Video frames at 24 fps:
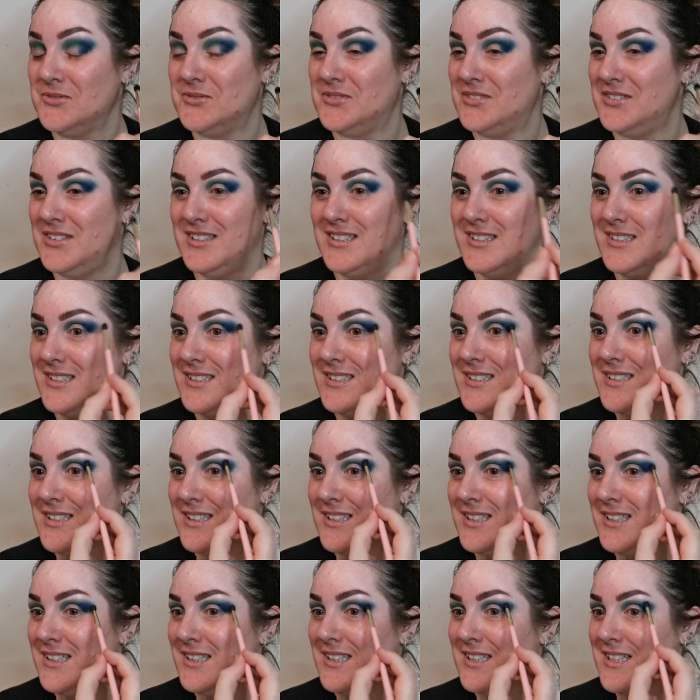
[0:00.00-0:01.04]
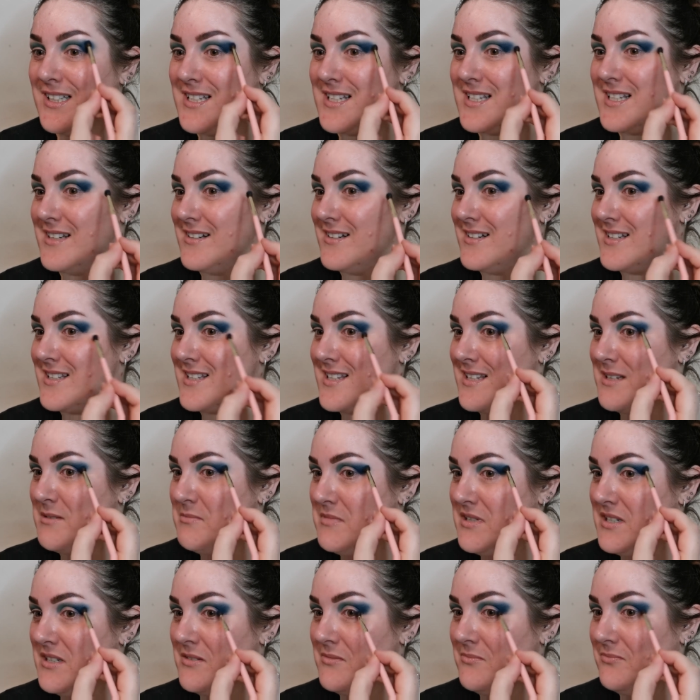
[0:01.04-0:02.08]
what? Seriously,
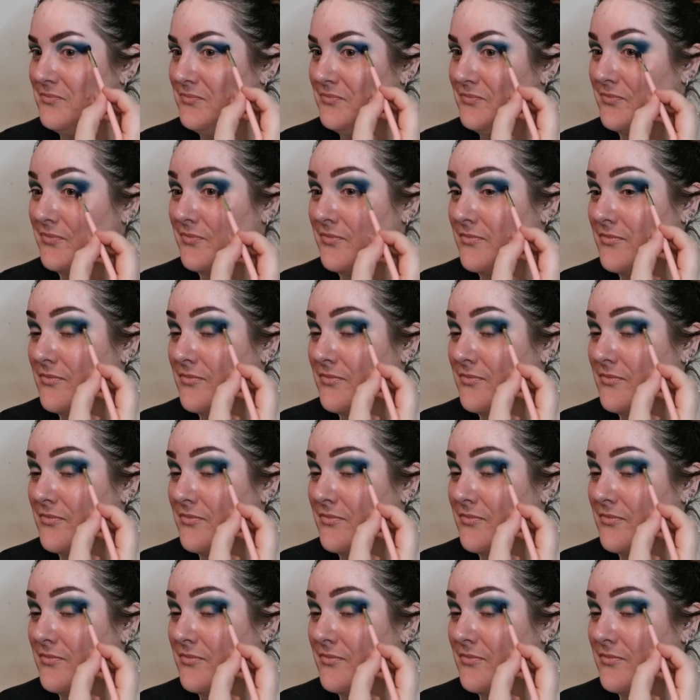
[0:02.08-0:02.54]
Mum?